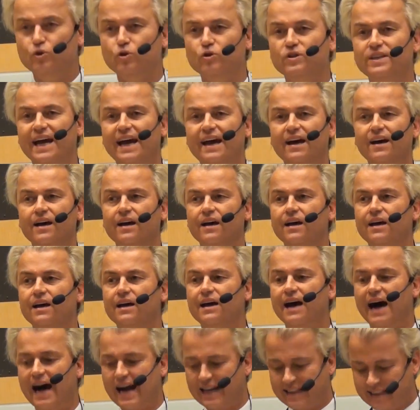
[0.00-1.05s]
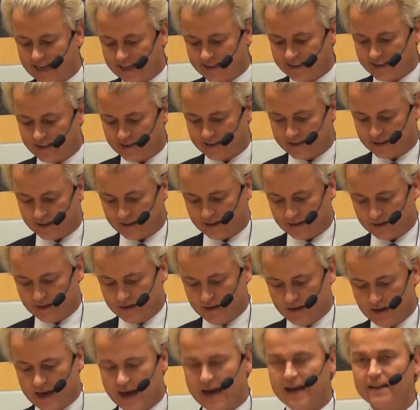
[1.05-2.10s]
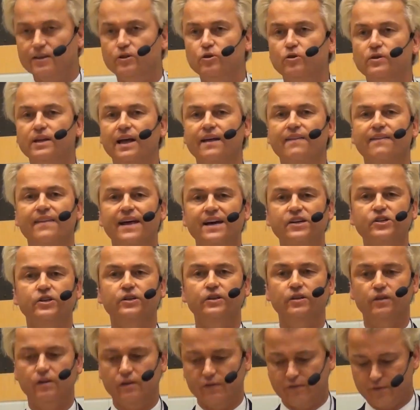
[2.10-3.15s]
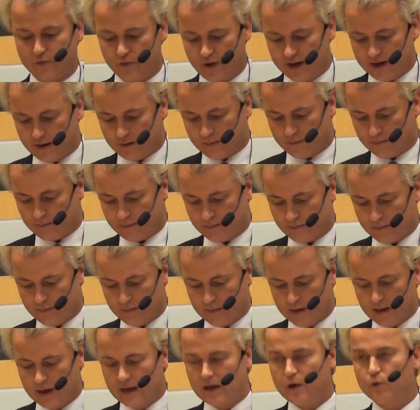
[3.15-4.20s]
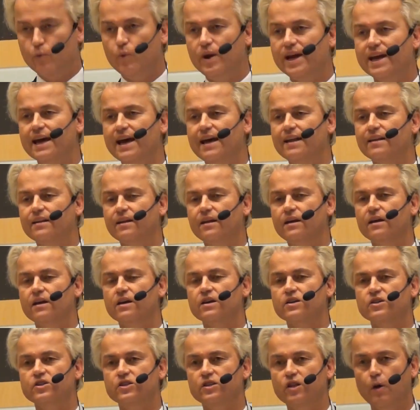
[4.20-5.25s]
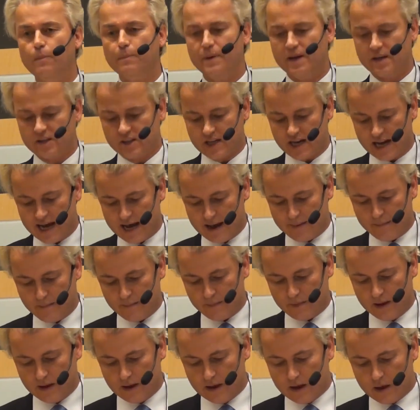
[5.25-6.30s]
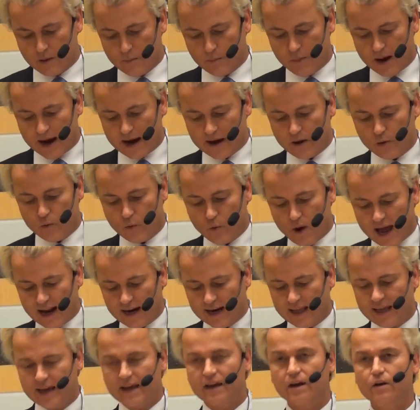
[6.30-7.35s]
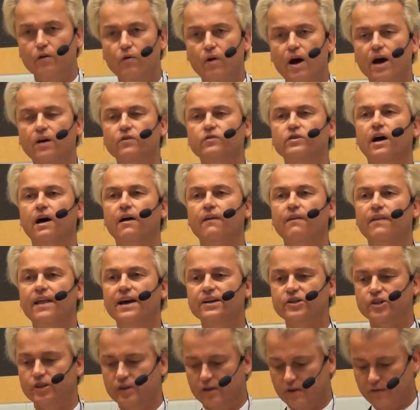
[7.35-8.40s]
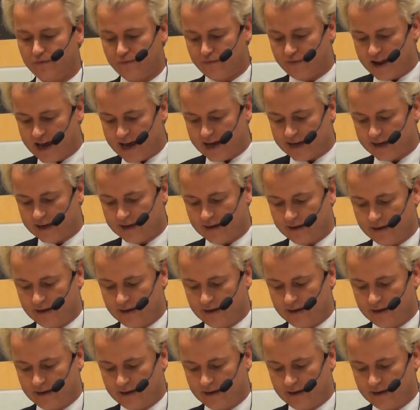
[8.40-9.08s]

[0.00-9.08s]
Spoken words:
to their identity, and to their national freedom. We can stop Islam by rallying around our national flag